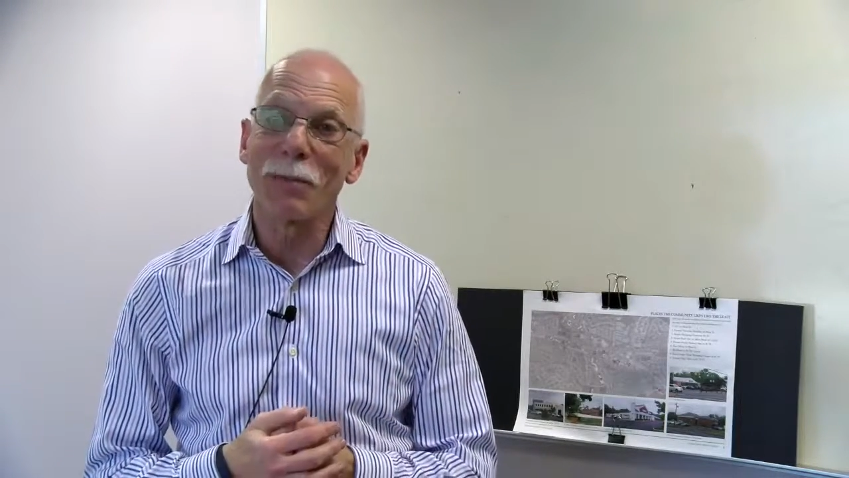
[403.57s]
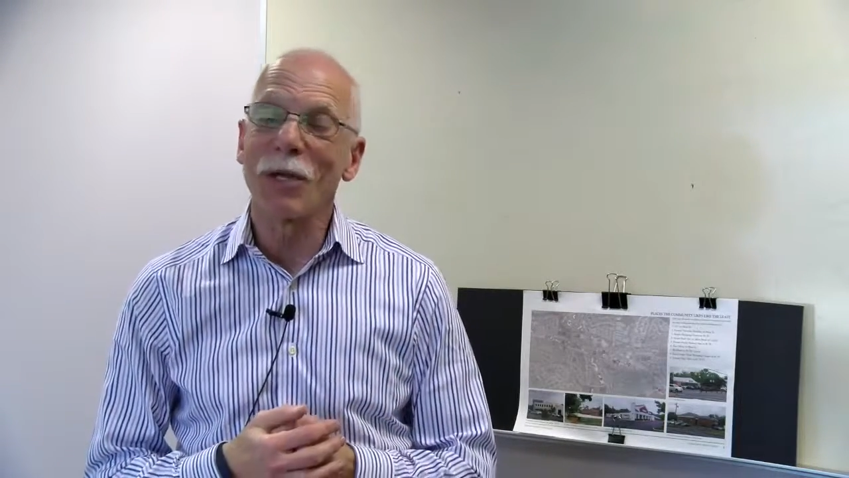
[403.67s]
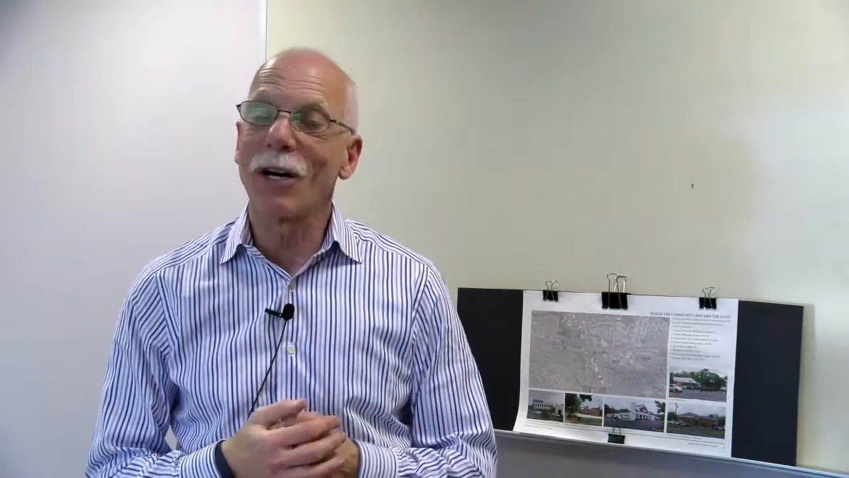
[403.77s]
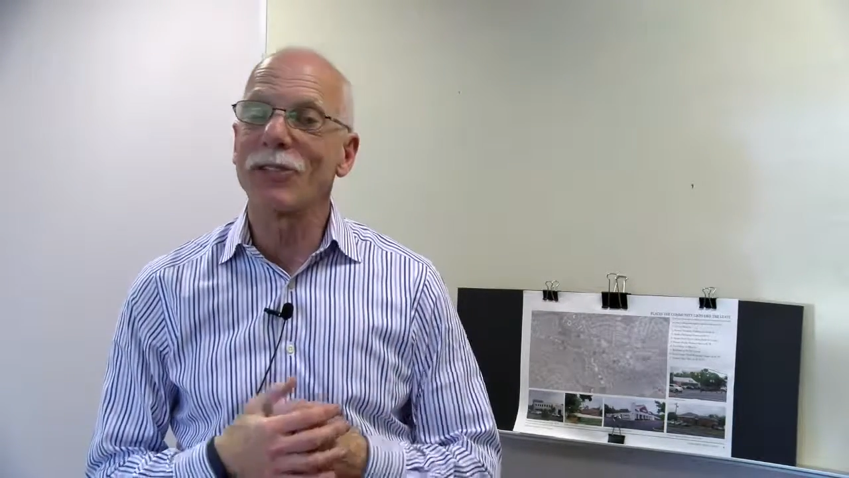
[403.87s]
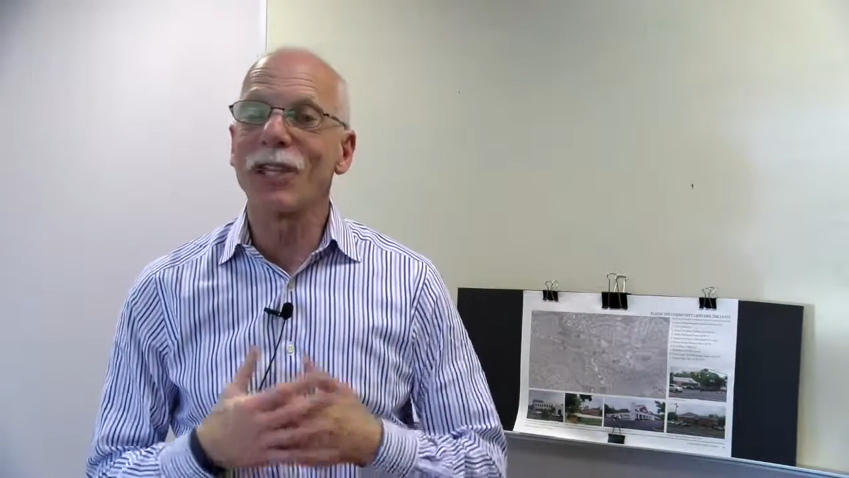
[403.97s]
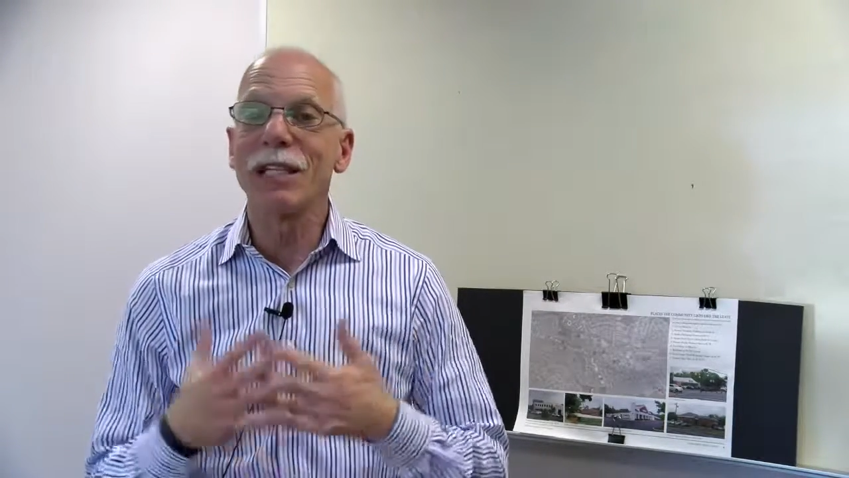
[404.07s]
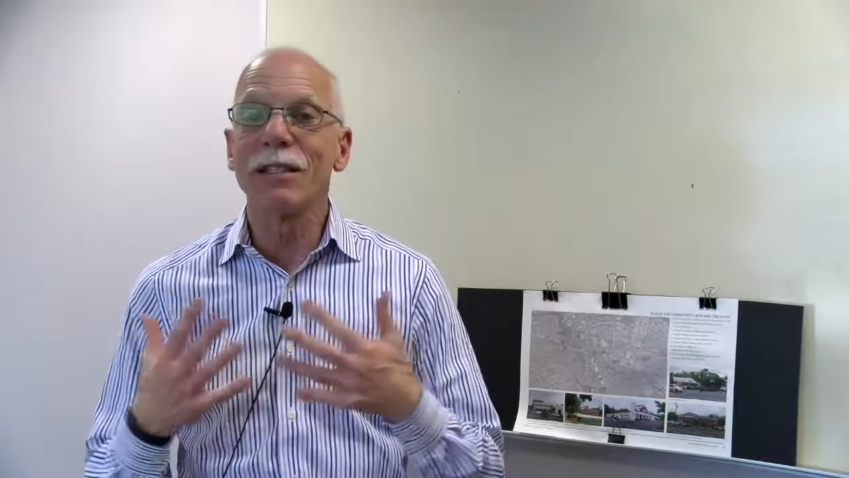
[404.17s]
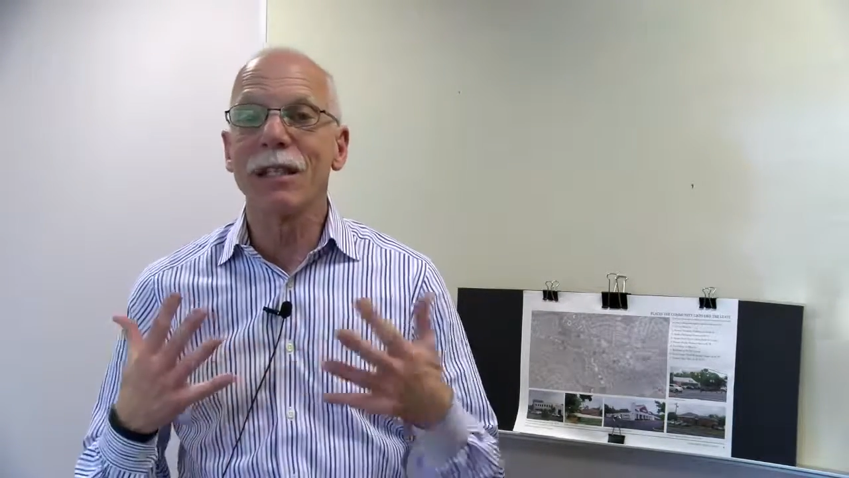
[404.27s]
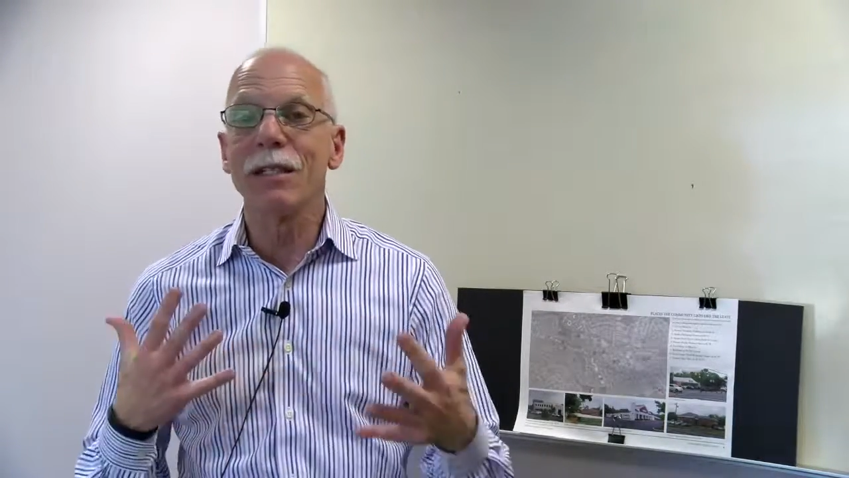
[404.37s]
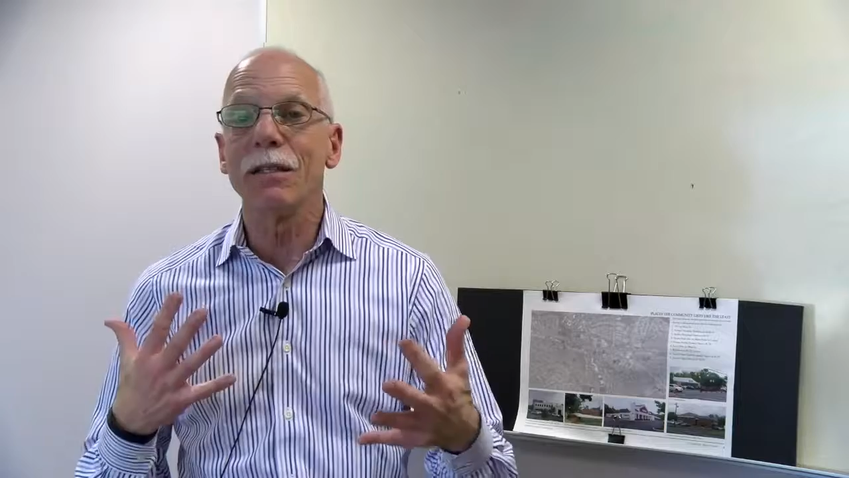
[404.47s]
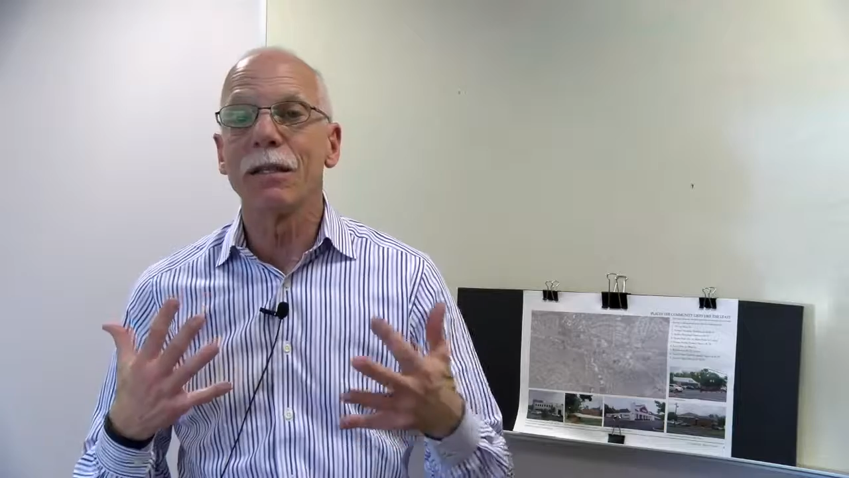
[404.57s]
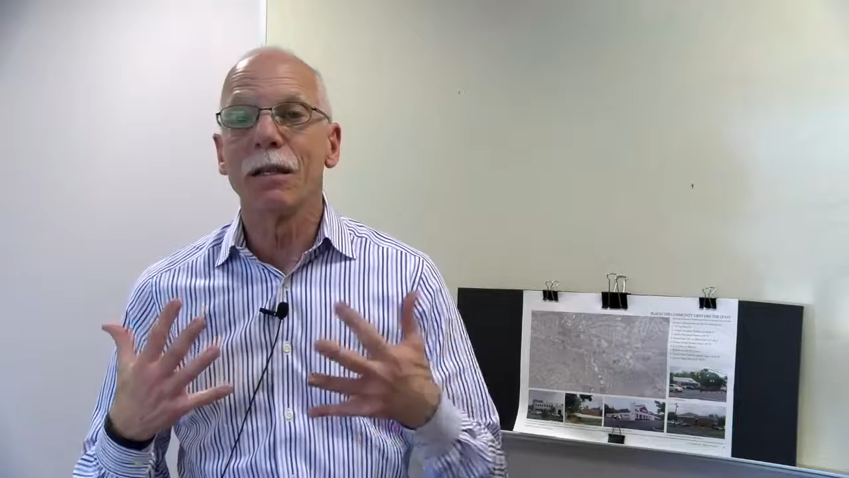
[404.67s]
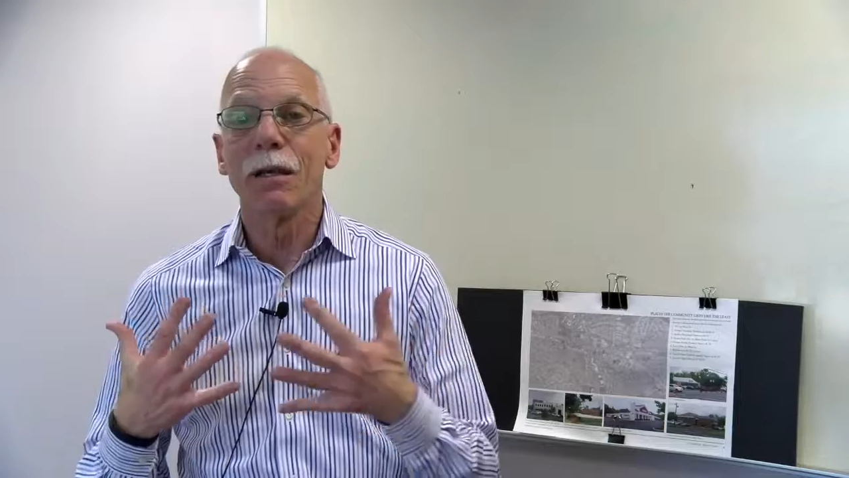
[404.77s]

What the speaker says: because they didn't